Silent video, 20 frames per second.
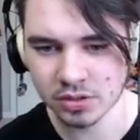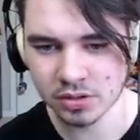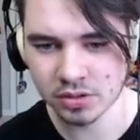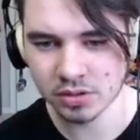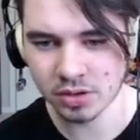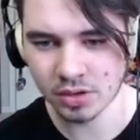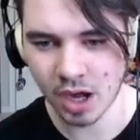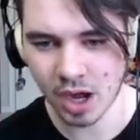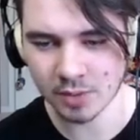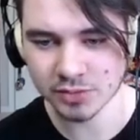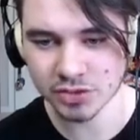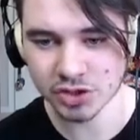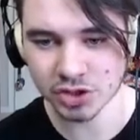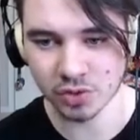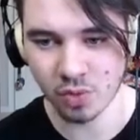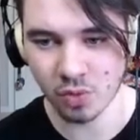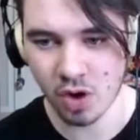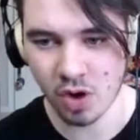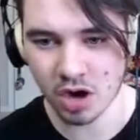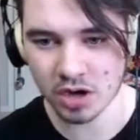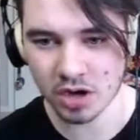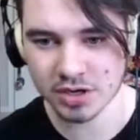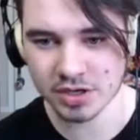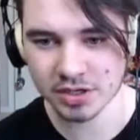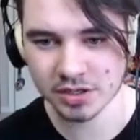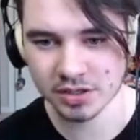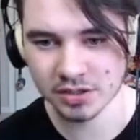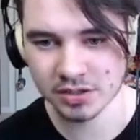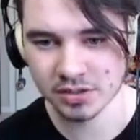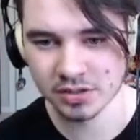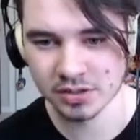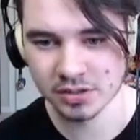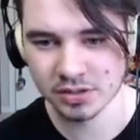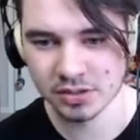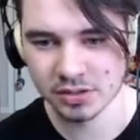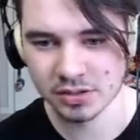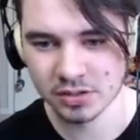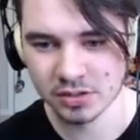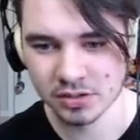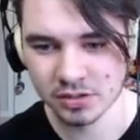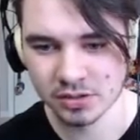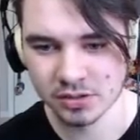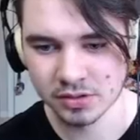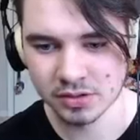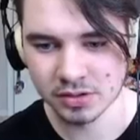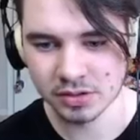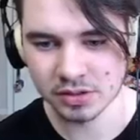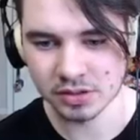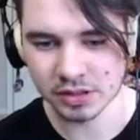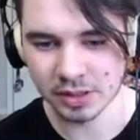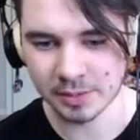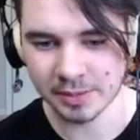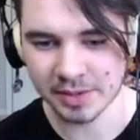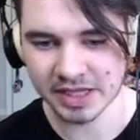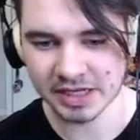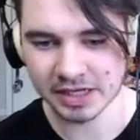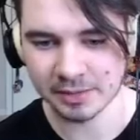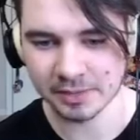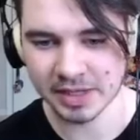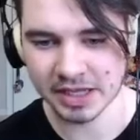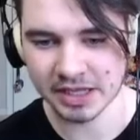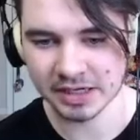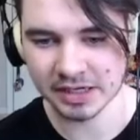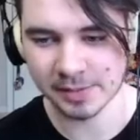I'm just gonna walk. Let me in, let me in, let